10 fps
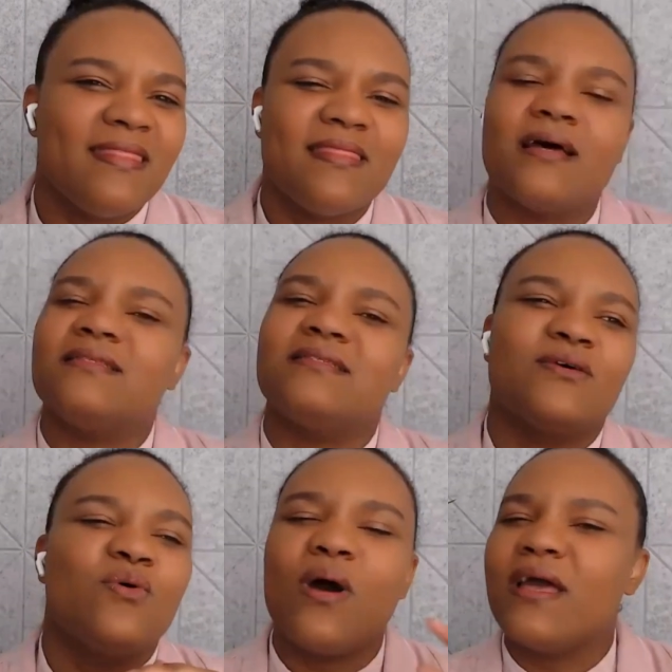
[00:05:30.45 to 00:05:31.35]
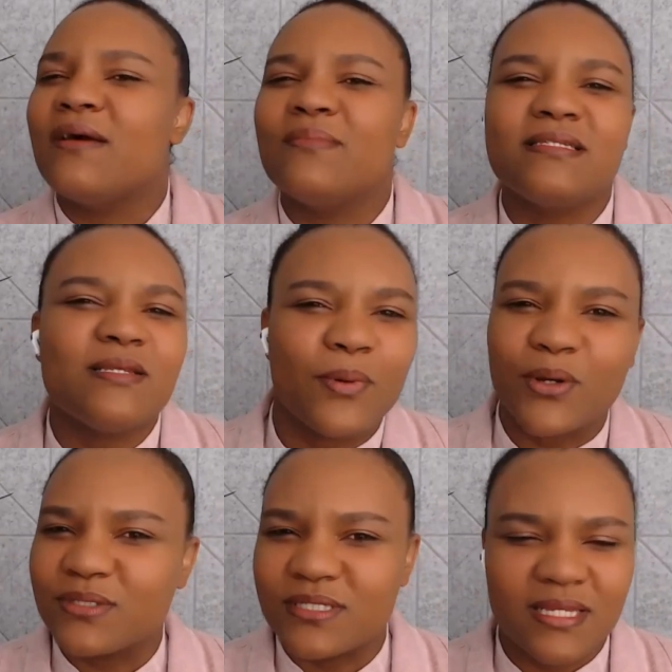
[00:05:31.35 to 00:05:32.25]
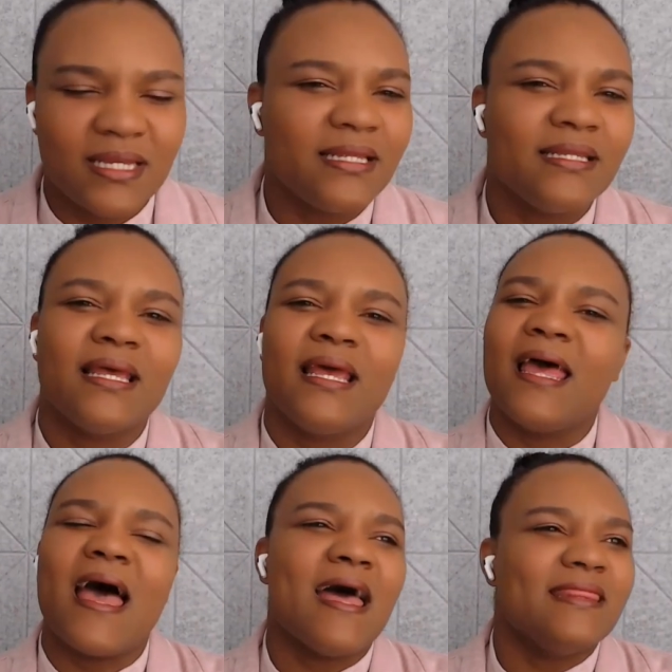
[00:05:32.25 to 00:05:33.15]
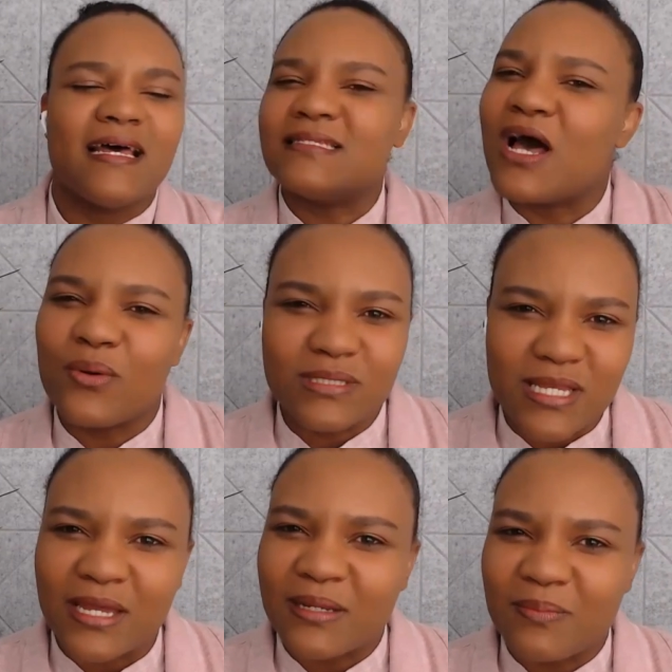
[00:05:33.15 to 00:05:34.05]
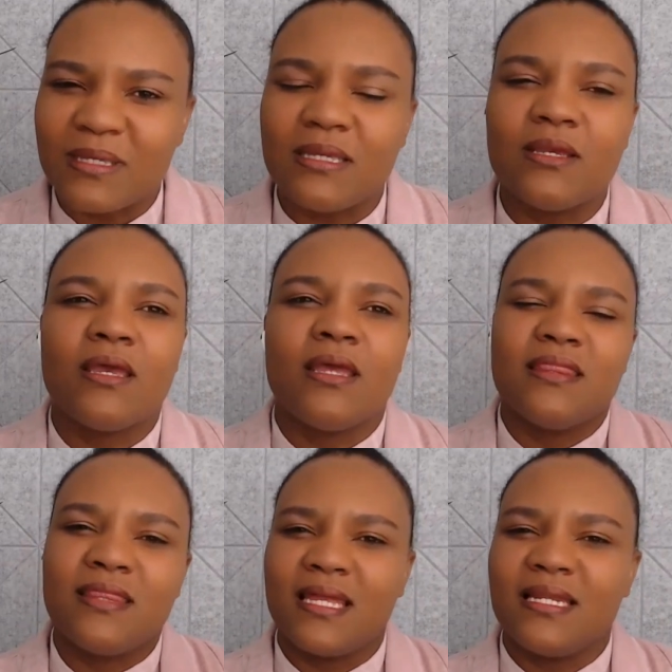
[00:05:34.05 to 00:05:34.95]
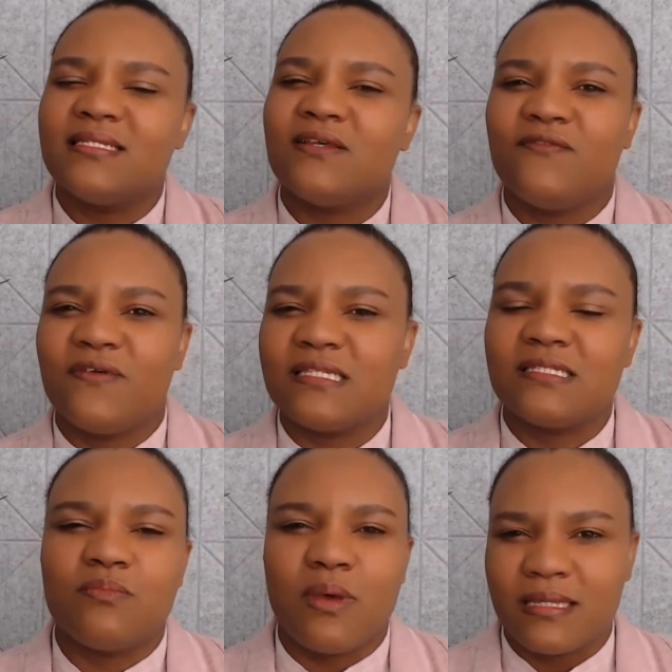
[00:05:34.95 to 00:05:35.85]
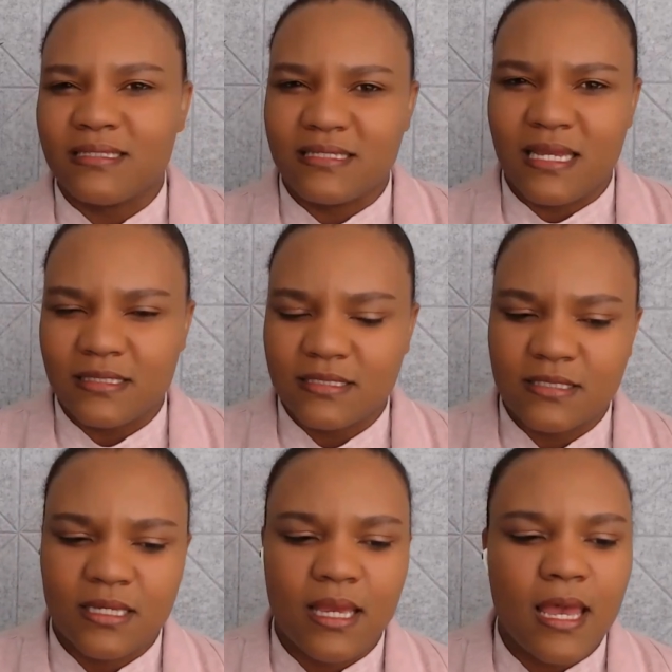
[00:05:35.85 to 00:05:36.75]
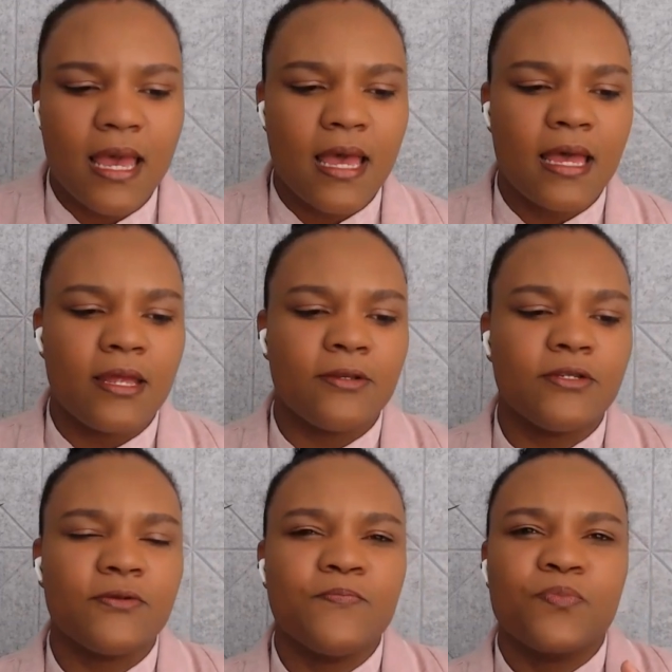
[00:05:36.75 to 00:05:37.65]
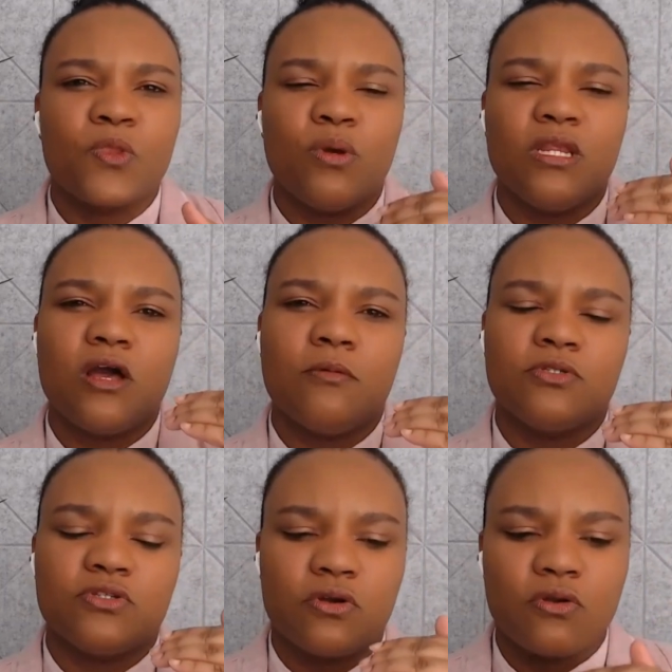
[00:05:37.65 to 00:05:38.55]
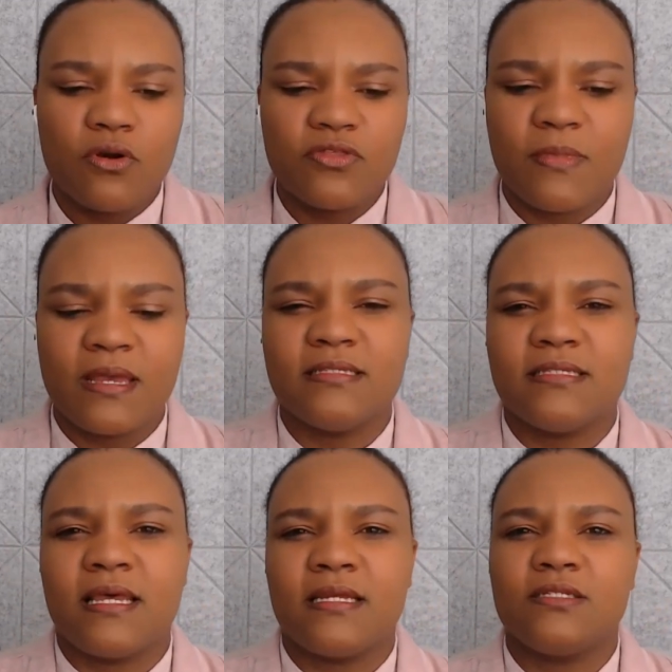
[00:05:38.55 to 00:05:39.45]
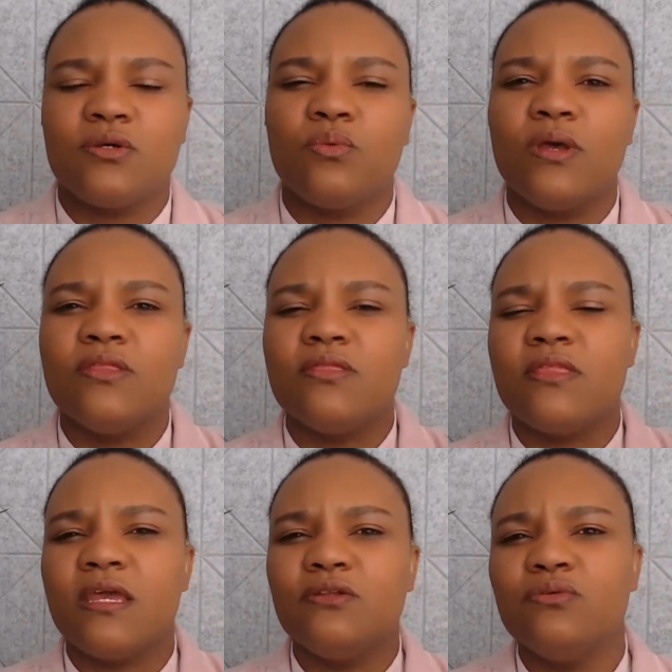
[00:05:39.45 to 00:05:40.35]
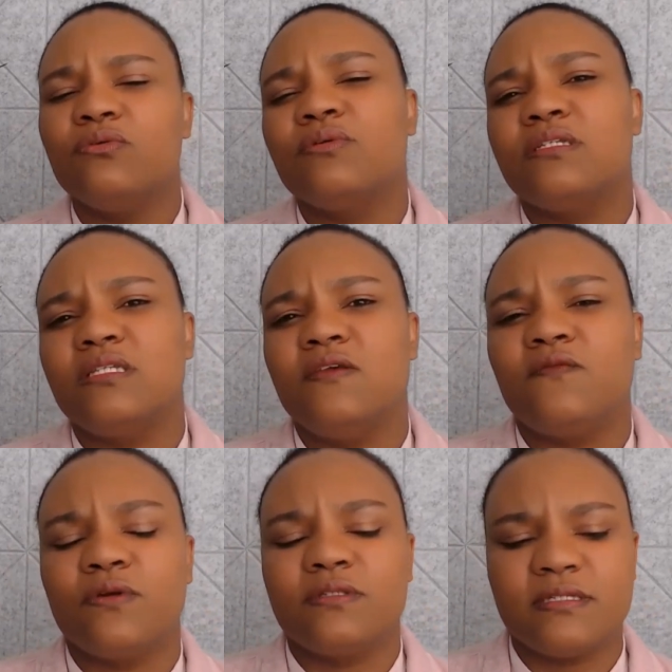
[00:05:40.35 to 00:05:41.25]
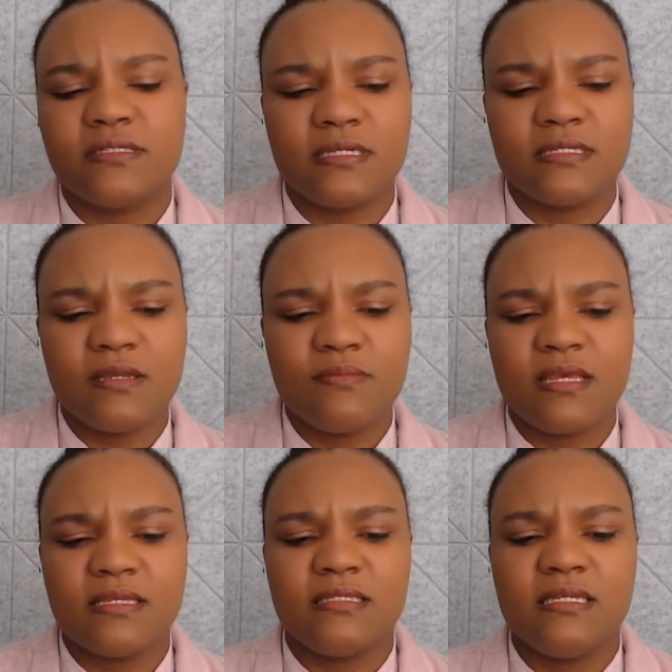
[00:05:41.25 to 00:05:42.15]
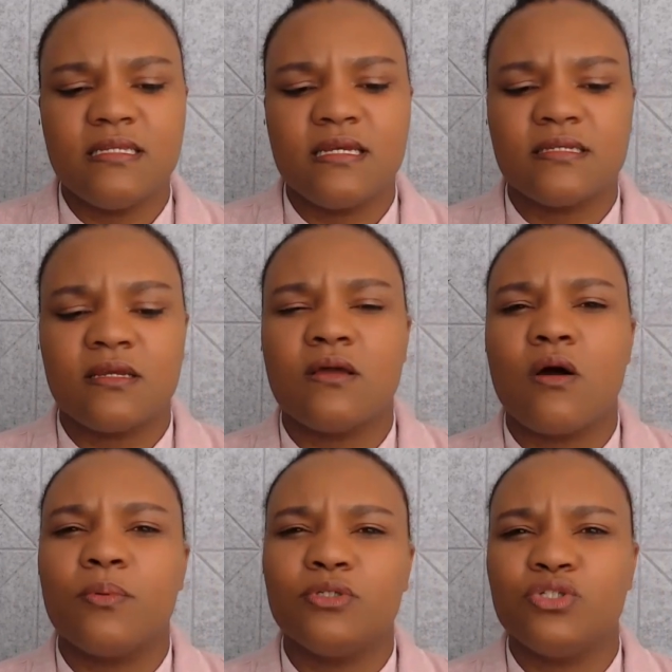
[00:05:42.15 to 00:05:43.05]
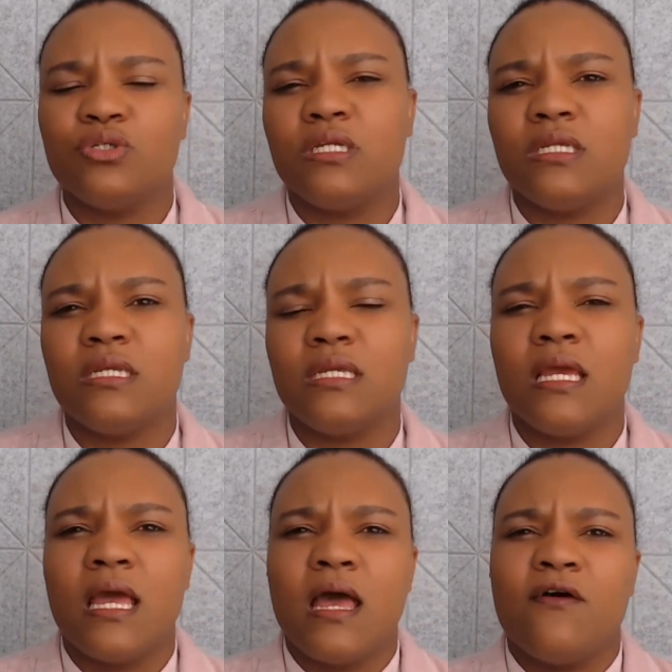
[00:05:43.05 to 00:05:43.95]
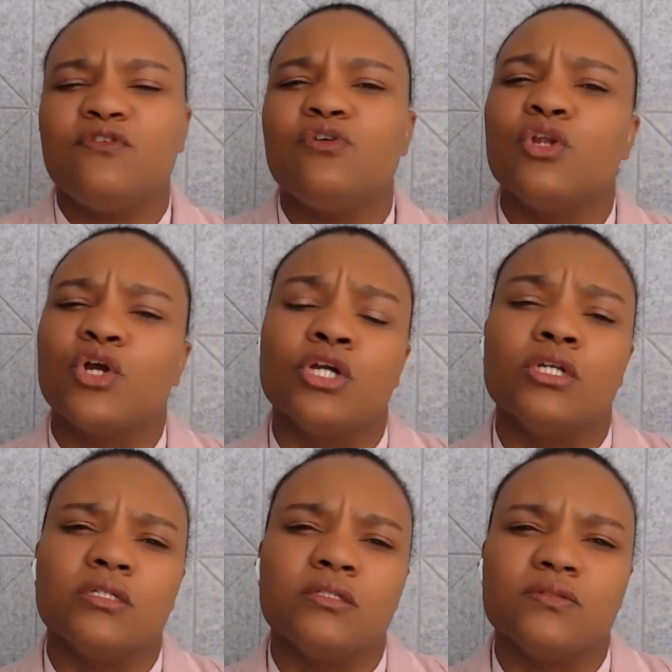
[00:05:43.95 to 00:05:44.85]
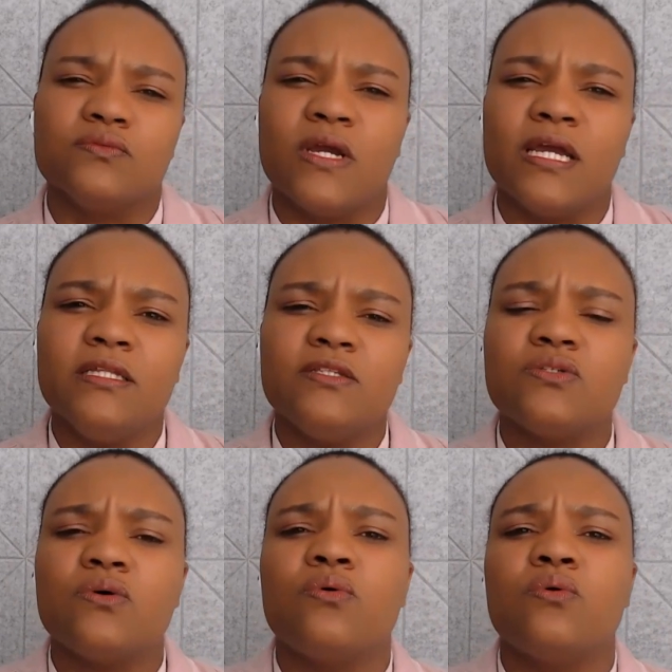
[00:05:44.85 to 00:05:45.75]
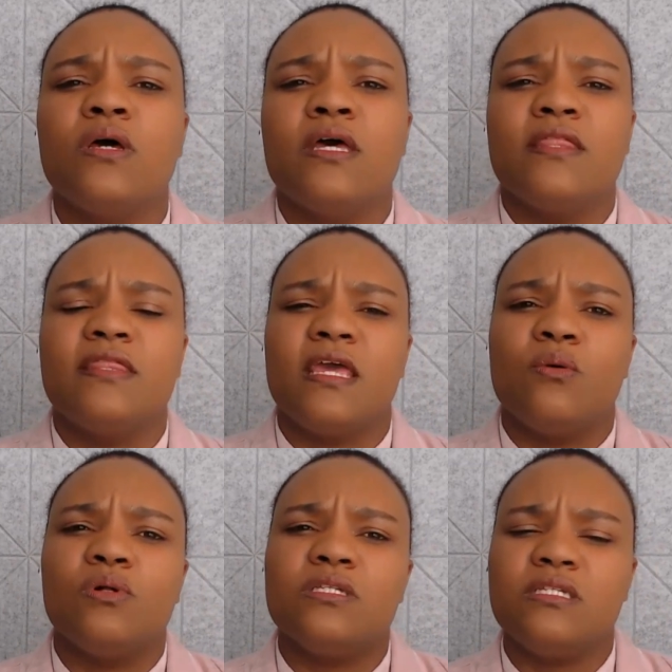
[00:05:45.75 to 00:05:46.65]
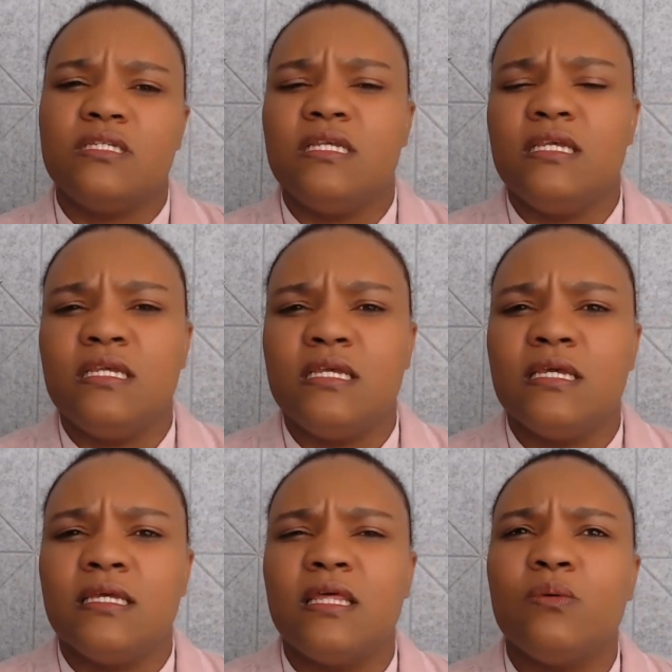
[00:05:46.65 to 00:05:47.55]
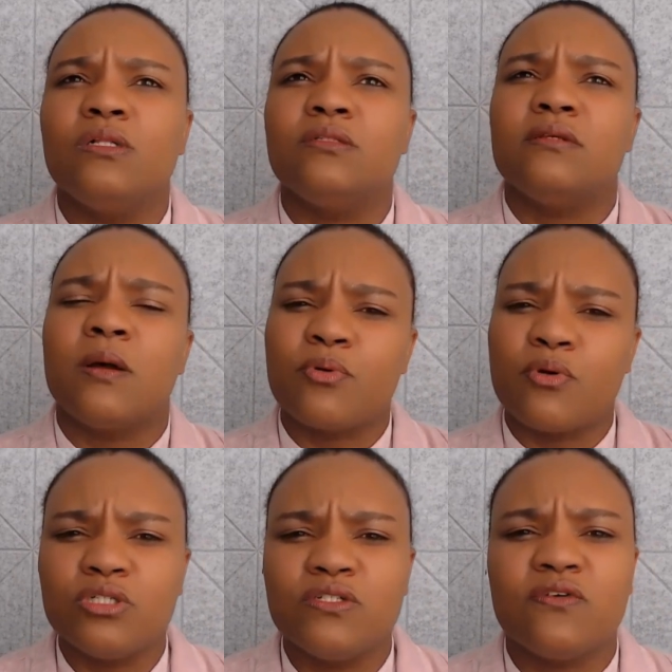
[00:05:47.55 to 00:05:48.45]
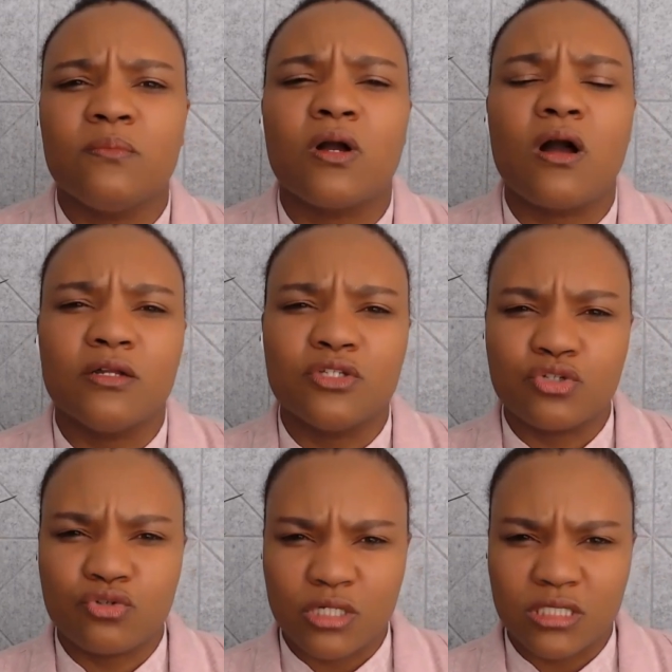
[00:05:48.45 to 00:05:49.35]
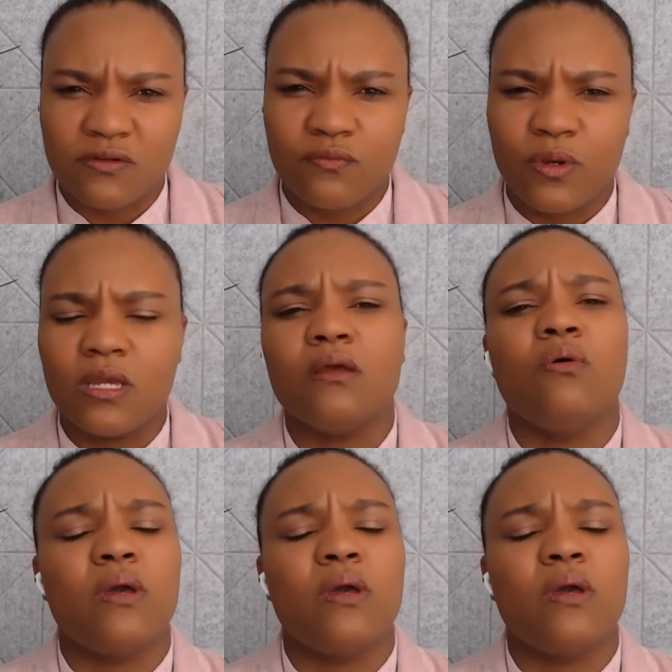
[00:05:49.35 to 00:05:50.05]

That's who I am as a person, and that's how it's gonna be. That is a fixed mindset. And when it comes to a growth mindset, when they do receive criticism, they see it as an opportunity to learn, right? So they will approach it from a constructive way.